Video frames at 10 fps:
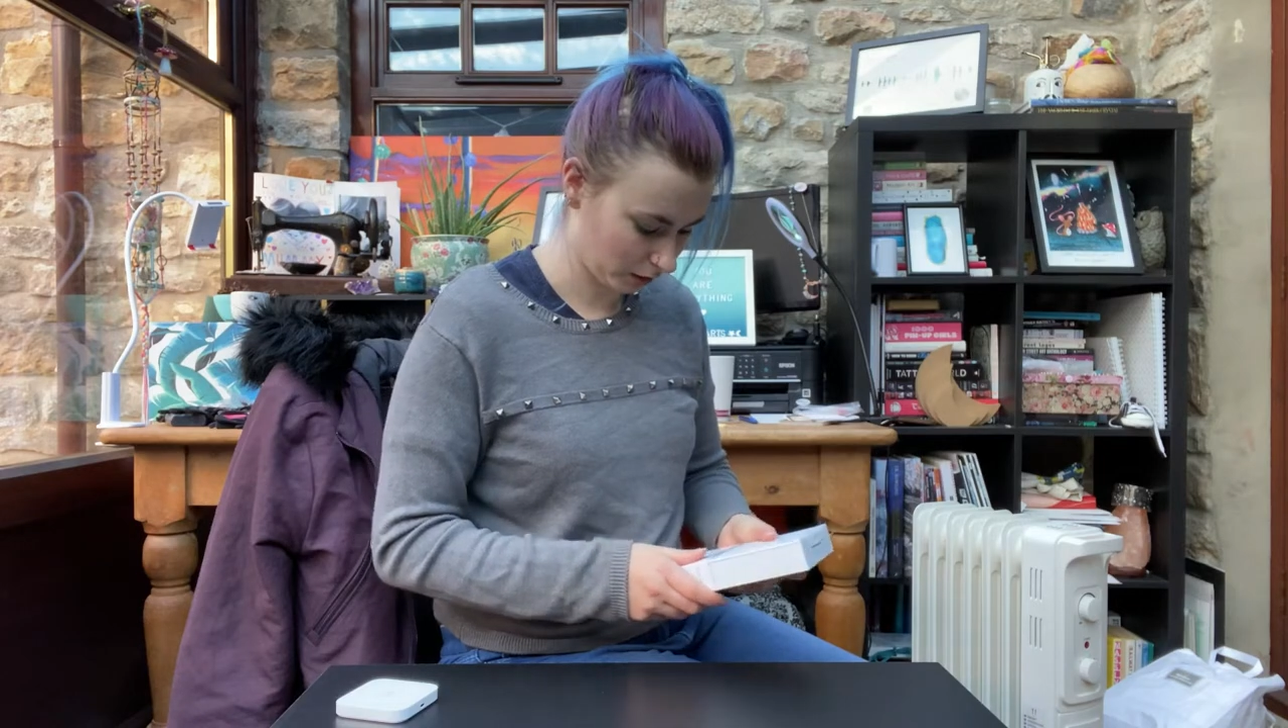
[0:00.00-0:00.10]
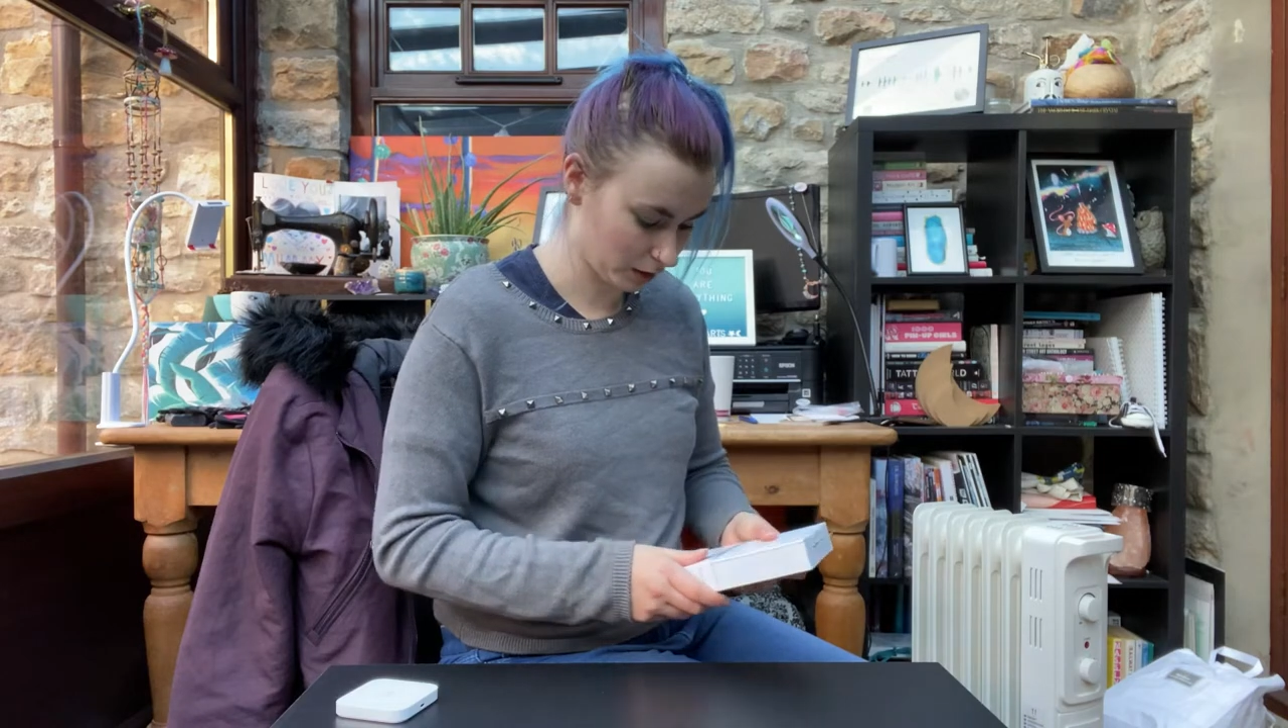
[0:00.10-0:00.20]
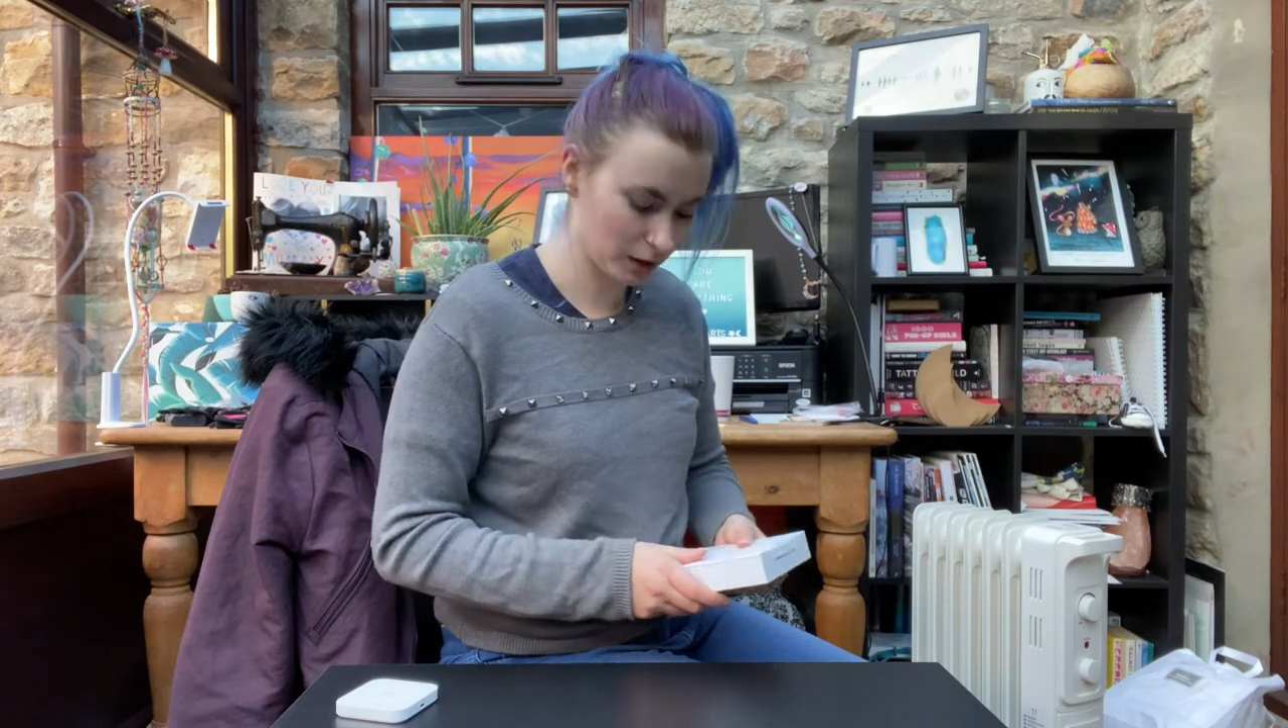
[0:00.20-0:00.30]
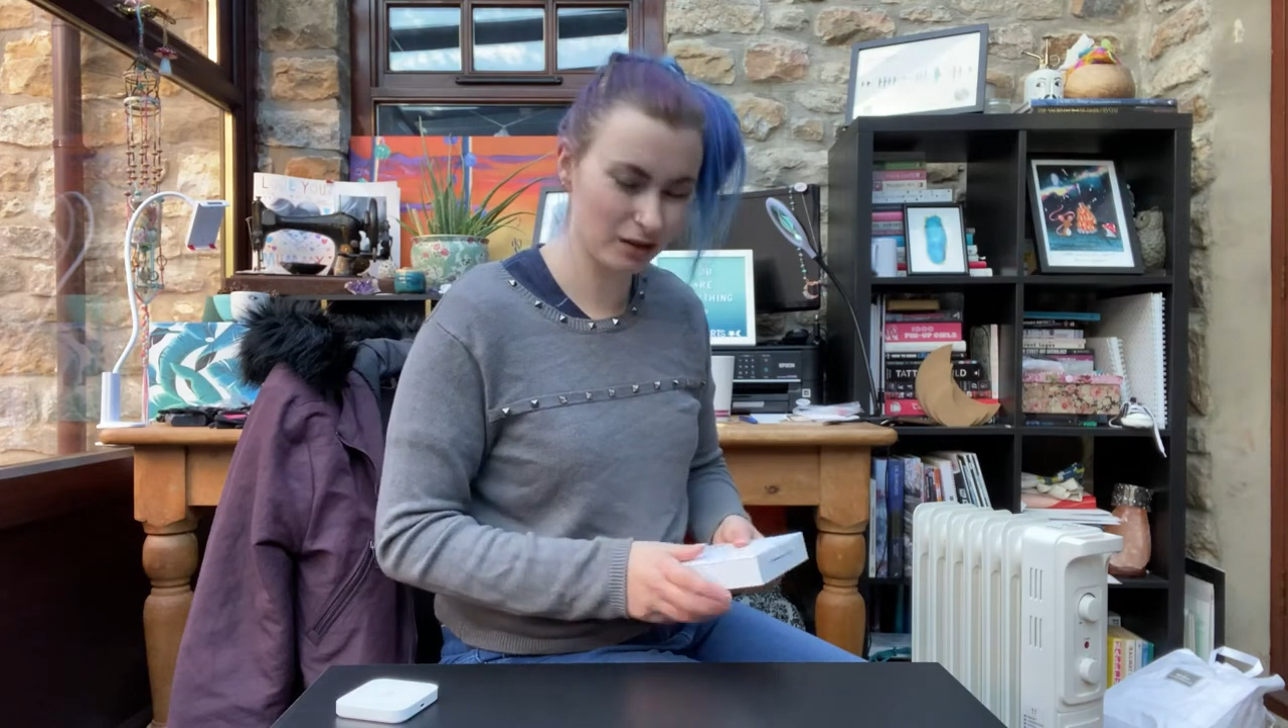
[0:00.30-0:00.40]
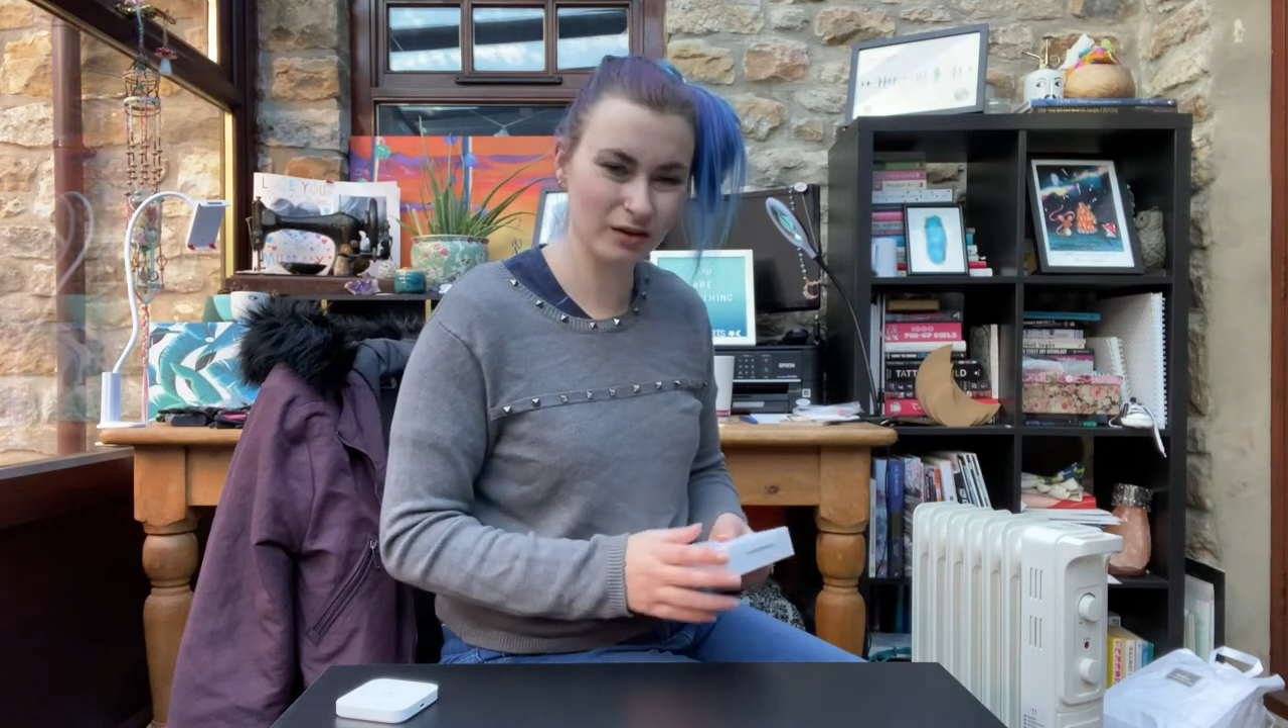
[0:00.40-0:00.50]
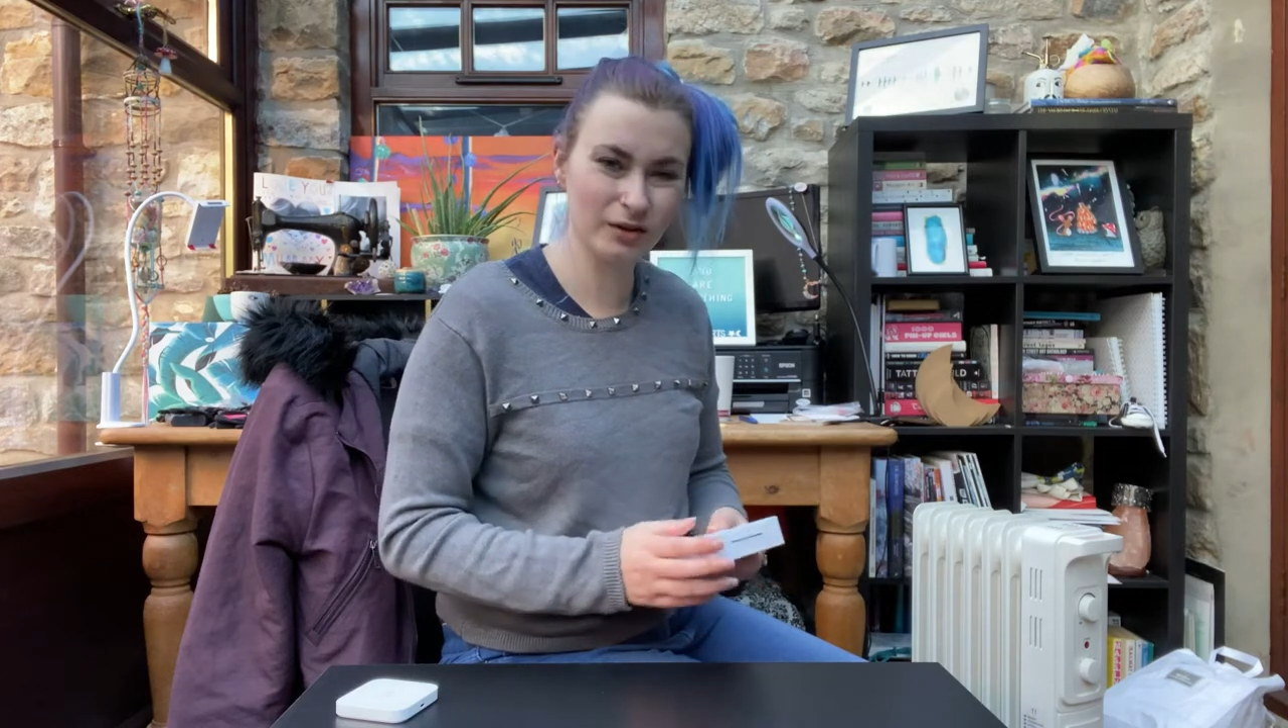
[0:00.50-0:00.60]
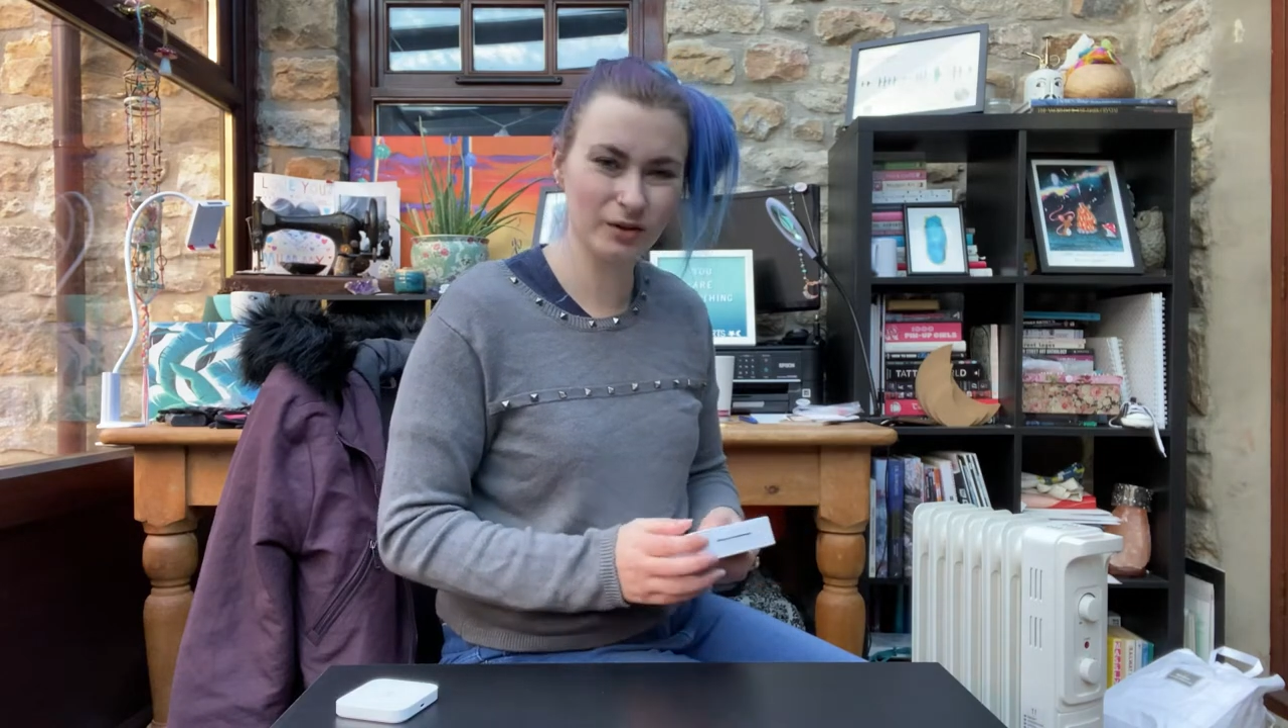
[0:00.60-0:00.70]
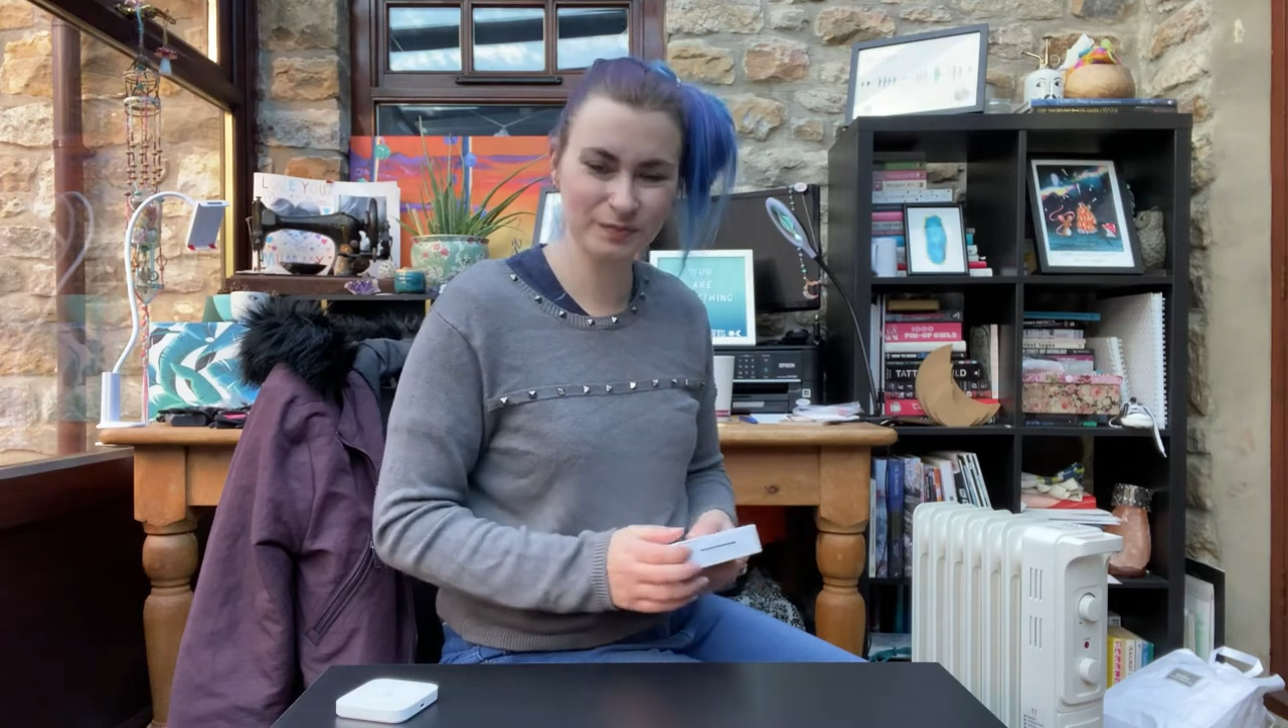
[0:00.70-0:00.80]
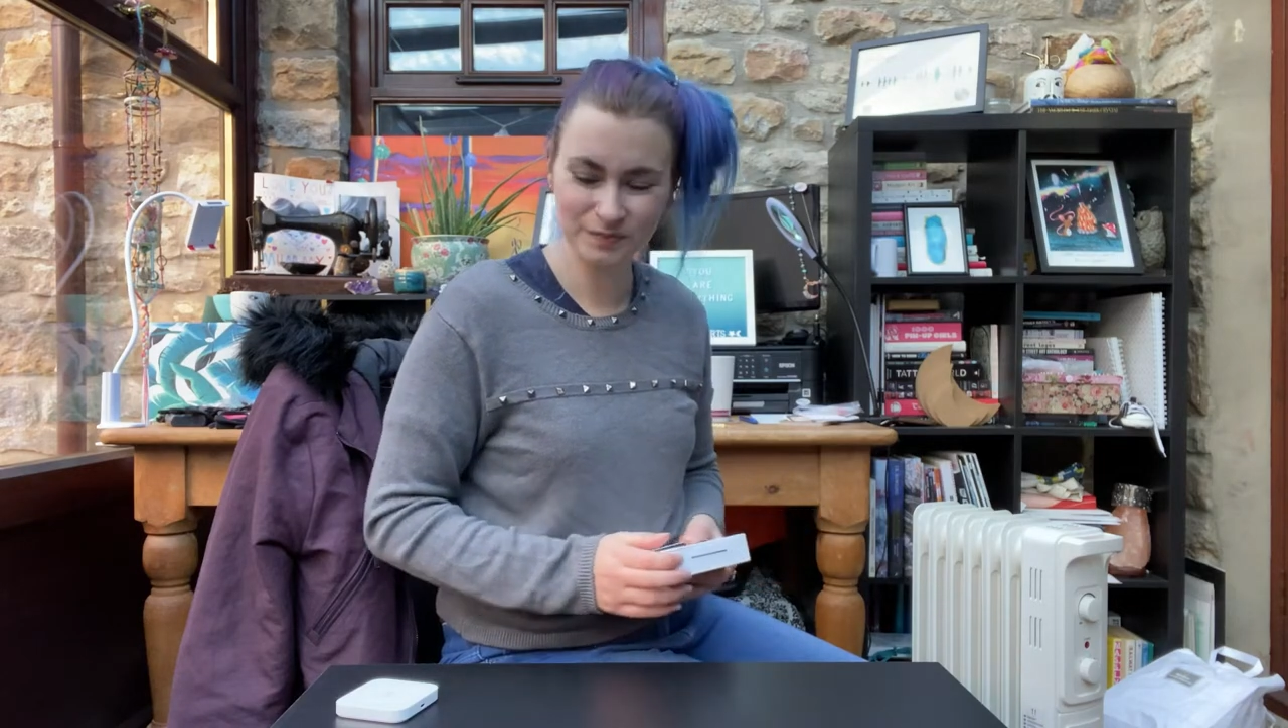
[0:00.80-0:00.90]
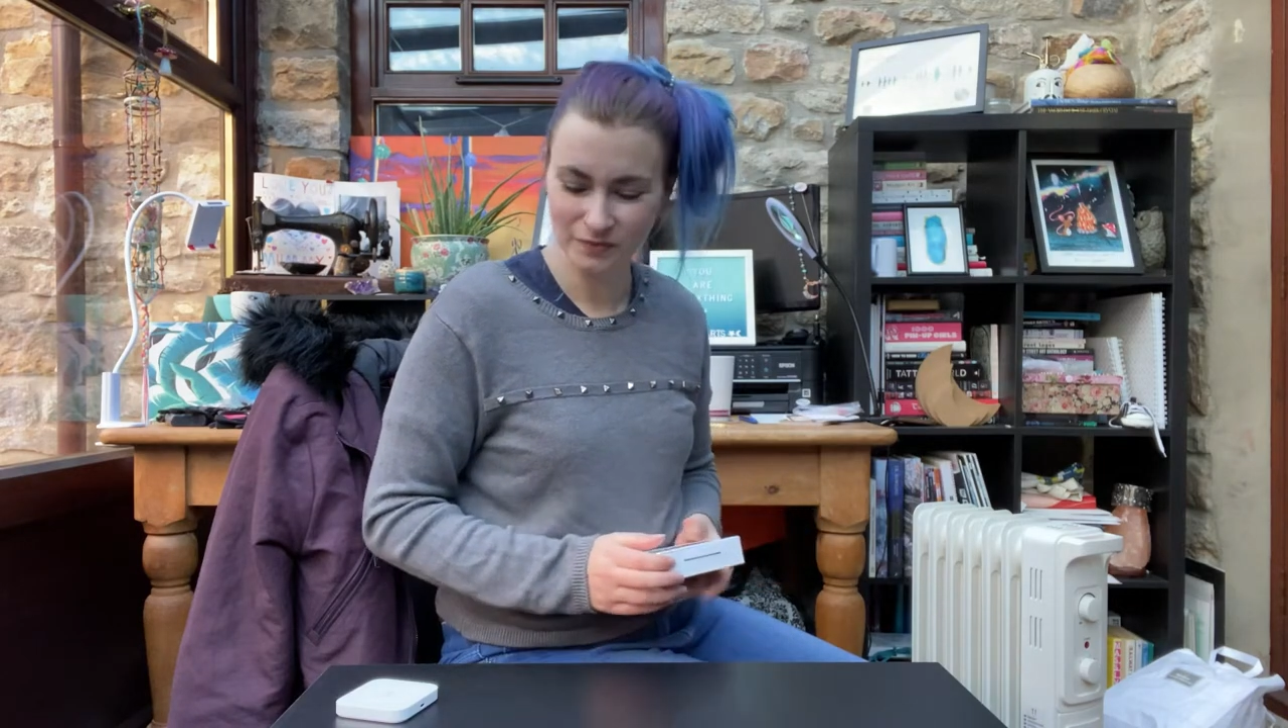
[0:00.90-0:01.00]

because I thought,